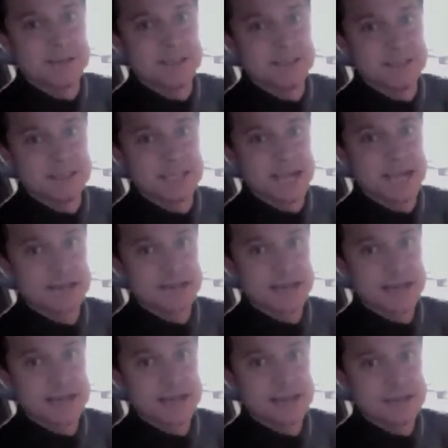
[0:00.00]
Did you catch
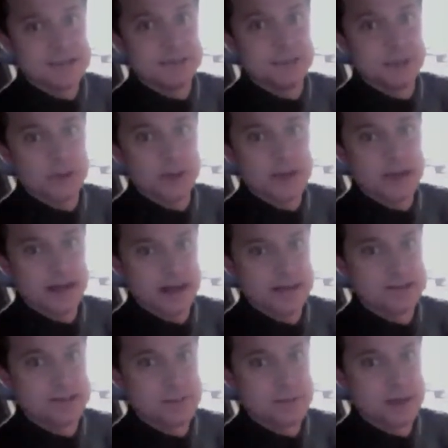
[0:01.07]
that? Do you know what
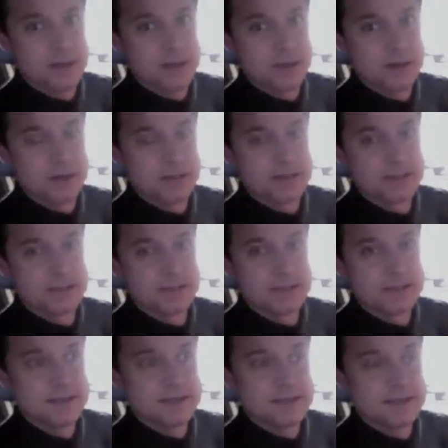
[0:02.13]
concept that was?
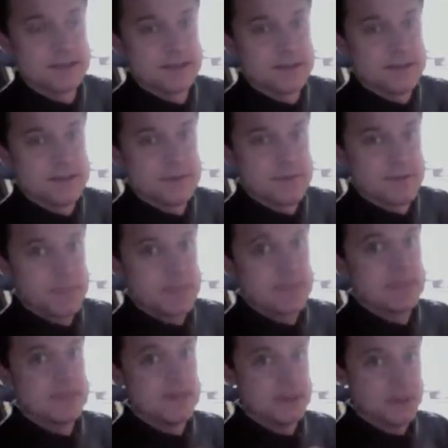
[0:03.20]

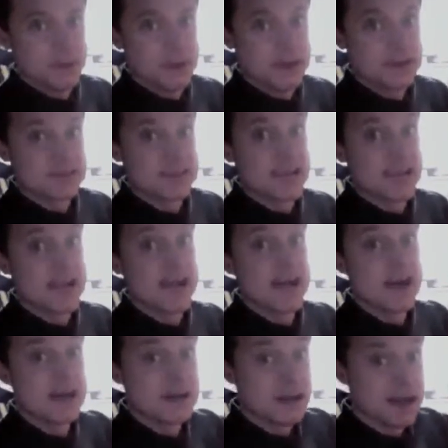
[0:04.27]
Annoying
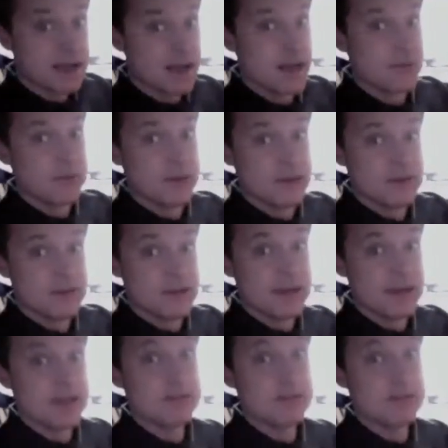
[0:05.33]
sound, I got rid of it